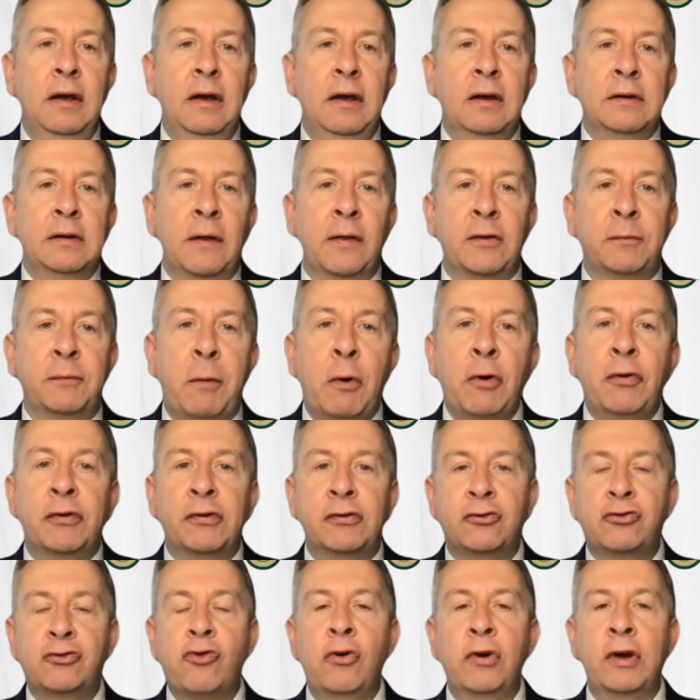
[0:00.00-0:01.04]
Now, there's both a
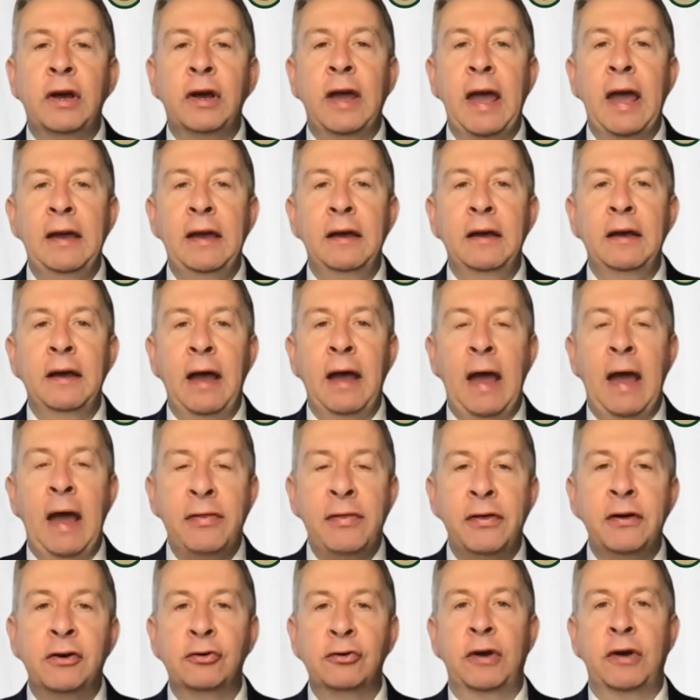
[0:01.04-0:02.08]
strong
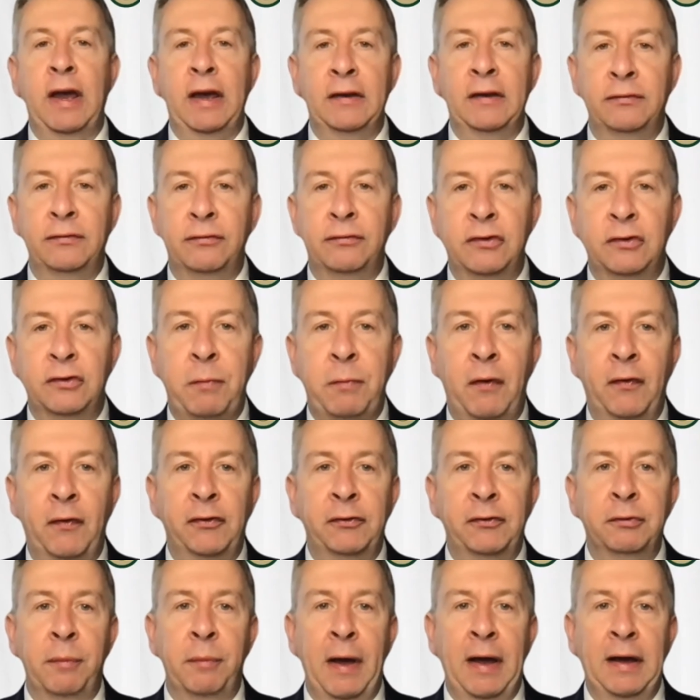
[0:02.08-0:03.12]
ethical case for
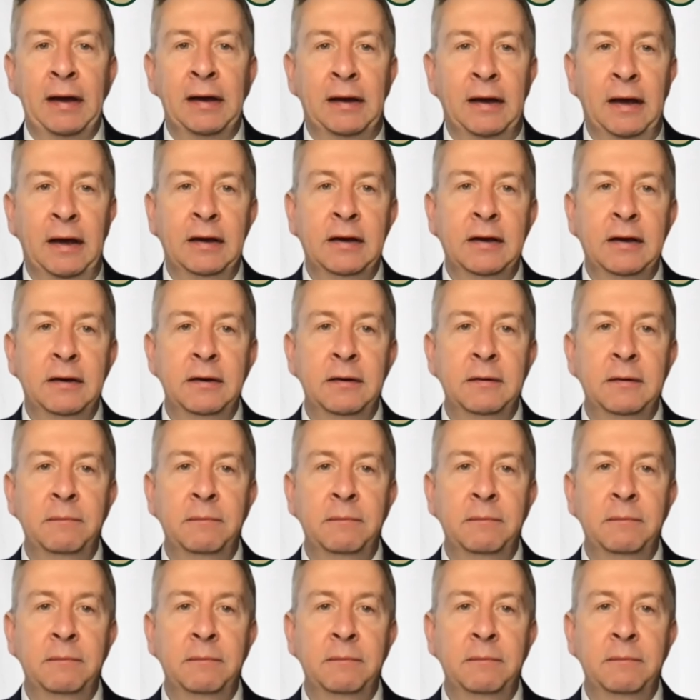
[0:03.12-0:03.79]
responsible banking